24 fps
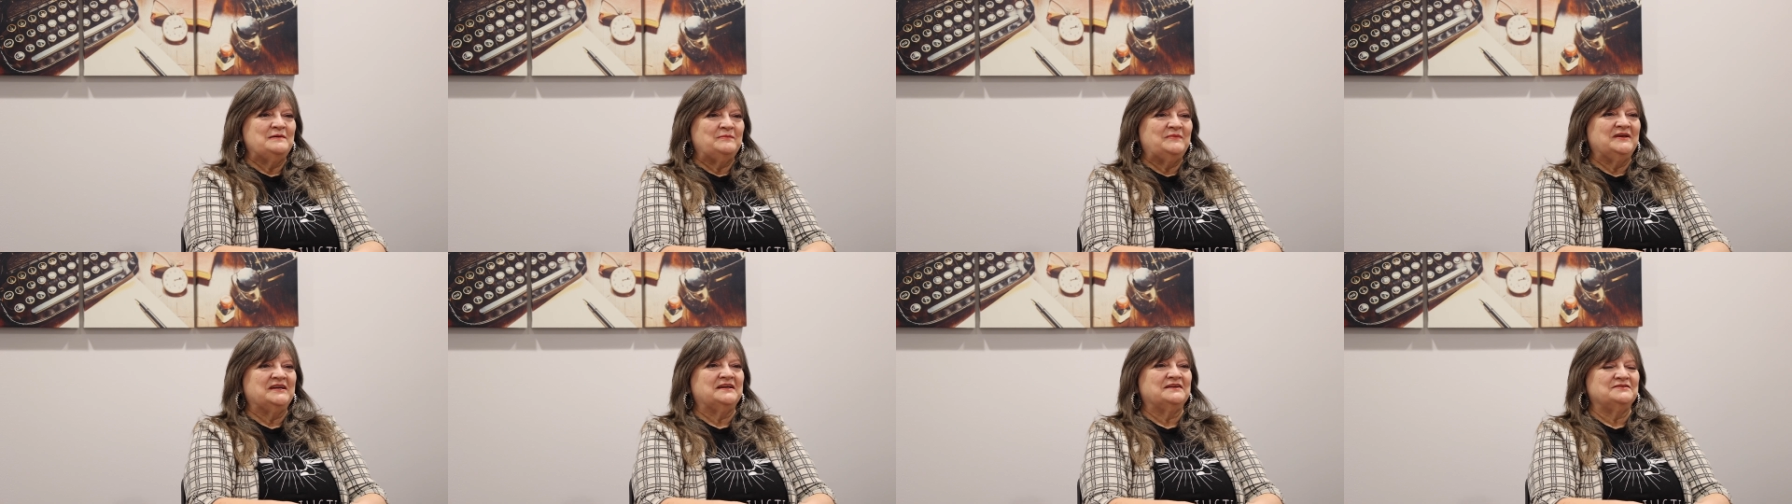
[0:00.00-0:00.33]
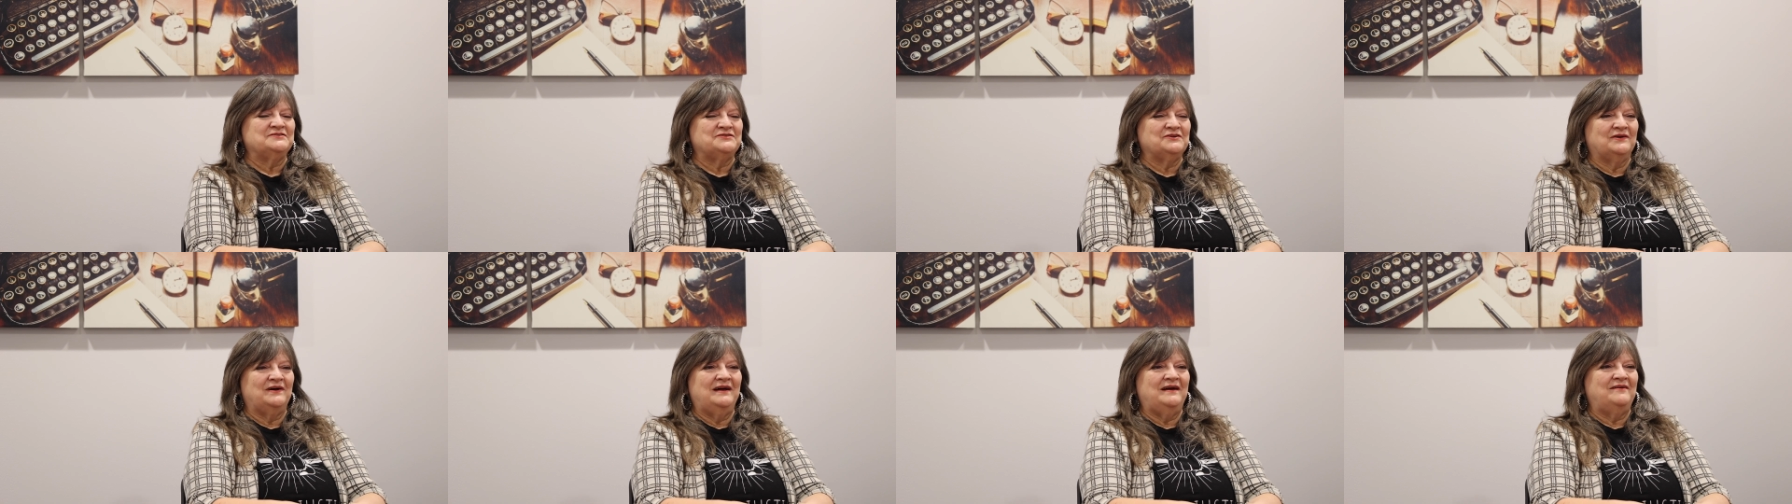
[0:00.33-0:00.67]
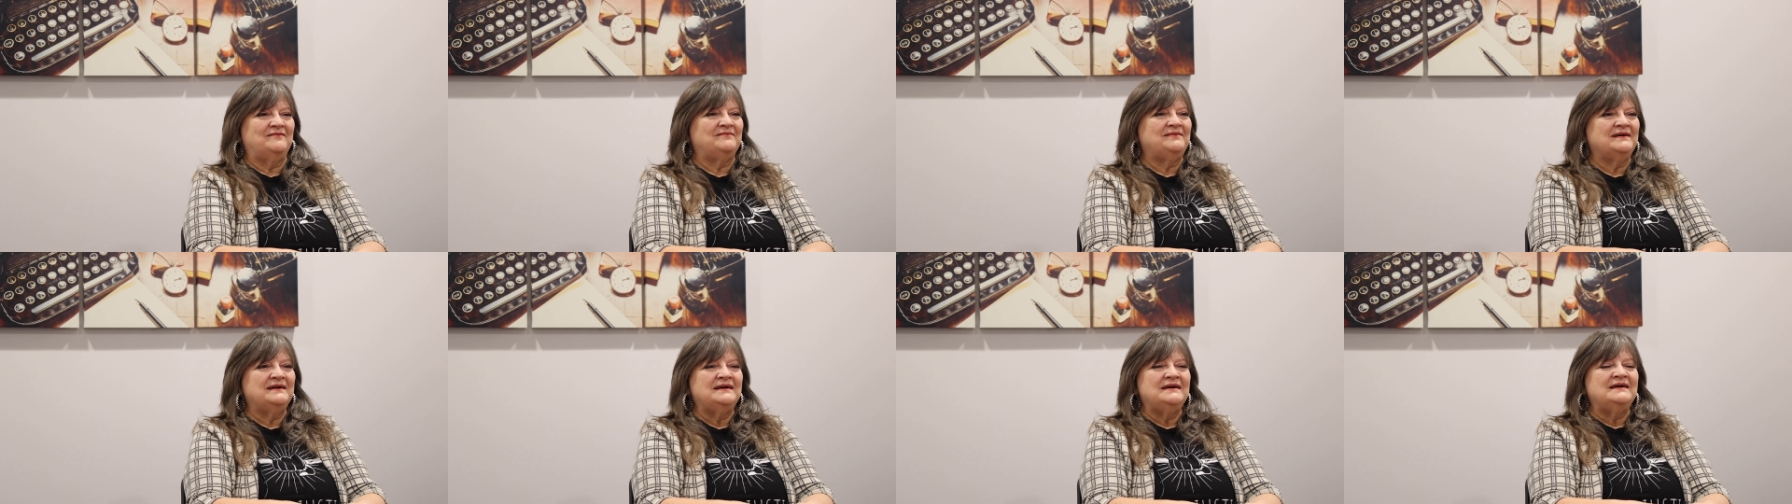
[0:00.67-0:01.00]
because you'll
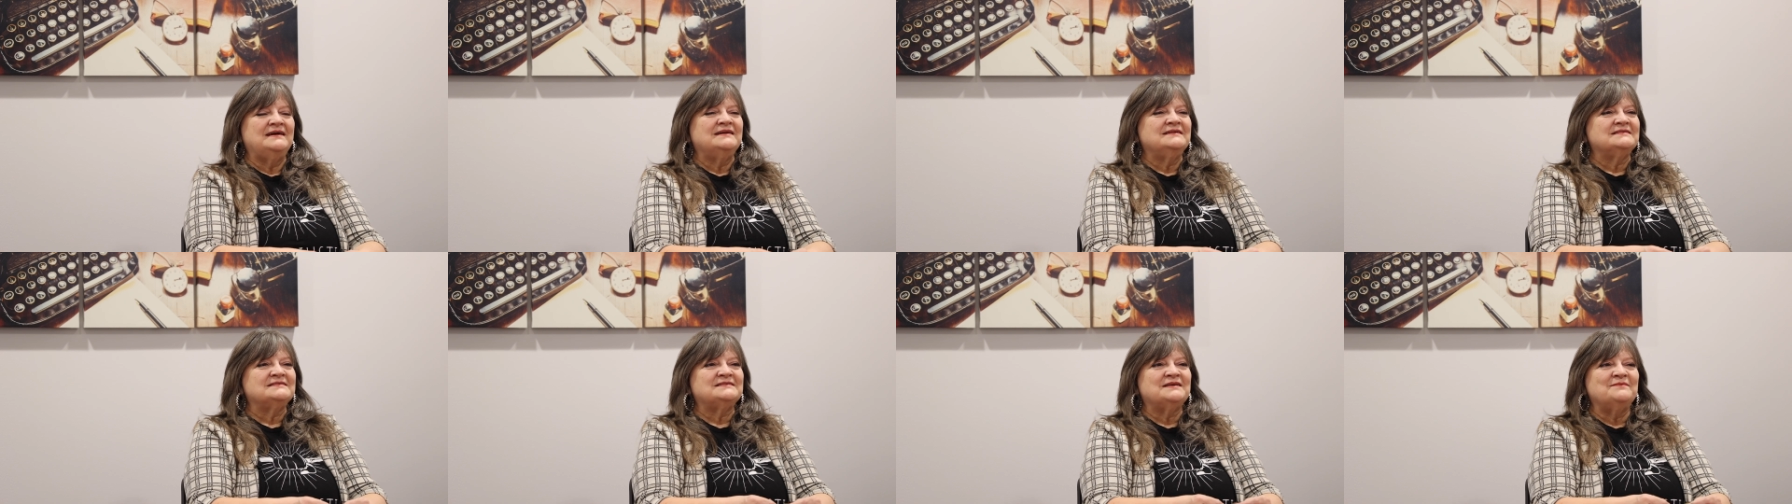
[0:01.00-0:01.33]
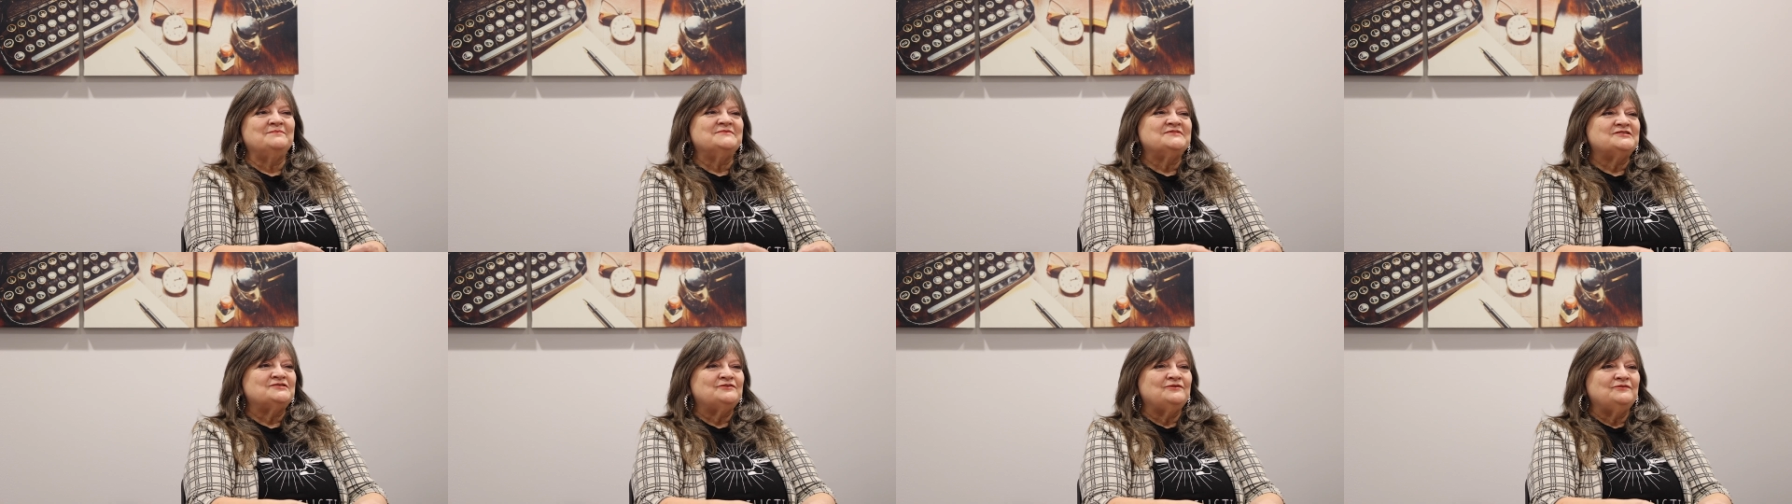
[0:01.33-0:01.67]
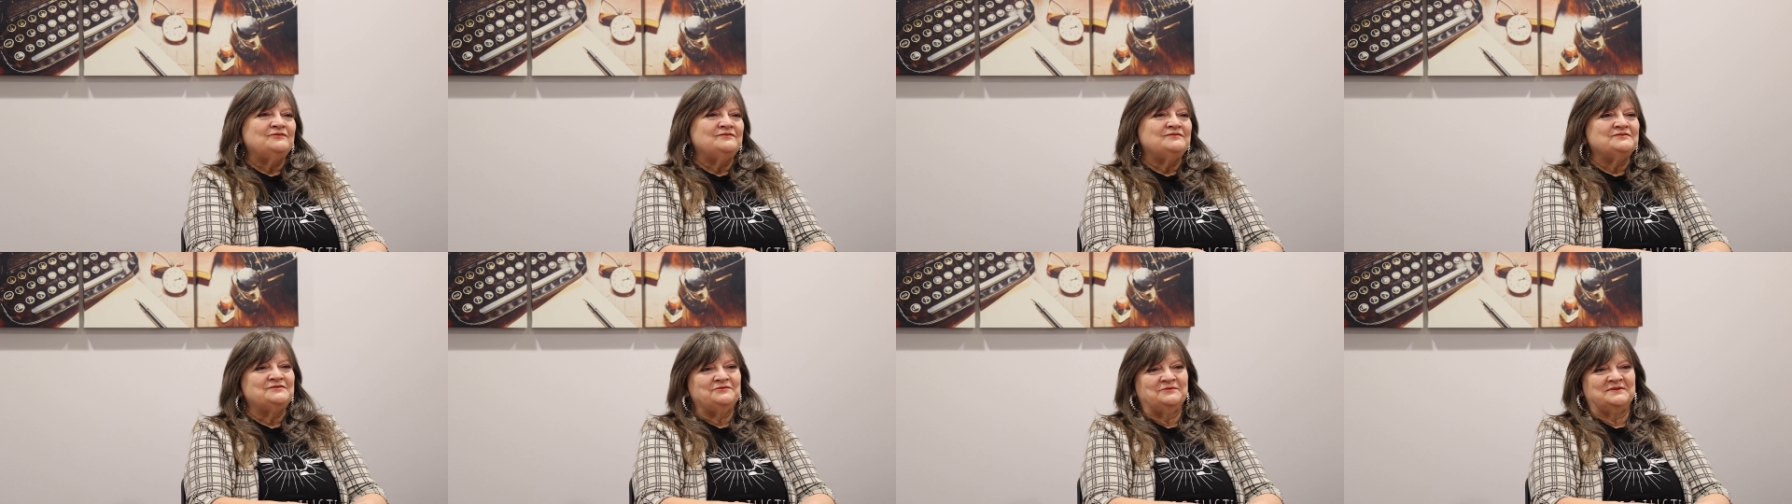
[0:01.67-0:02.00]
have some
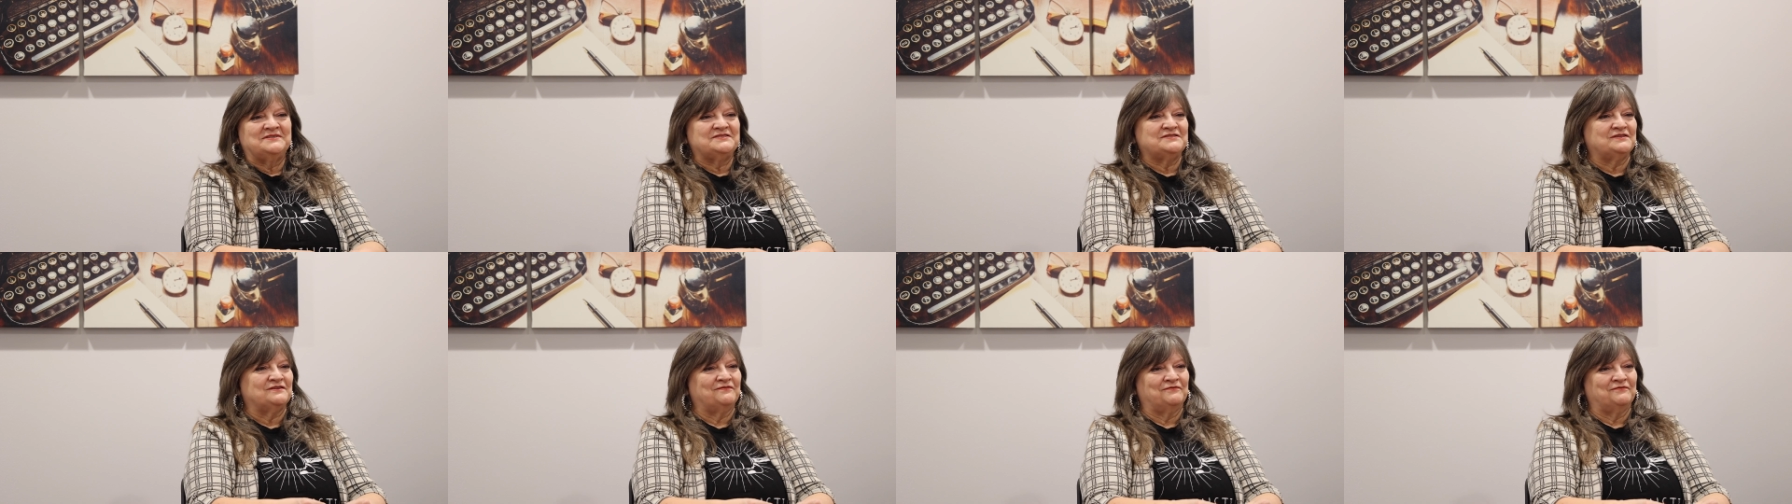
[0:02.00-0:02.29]
students who it's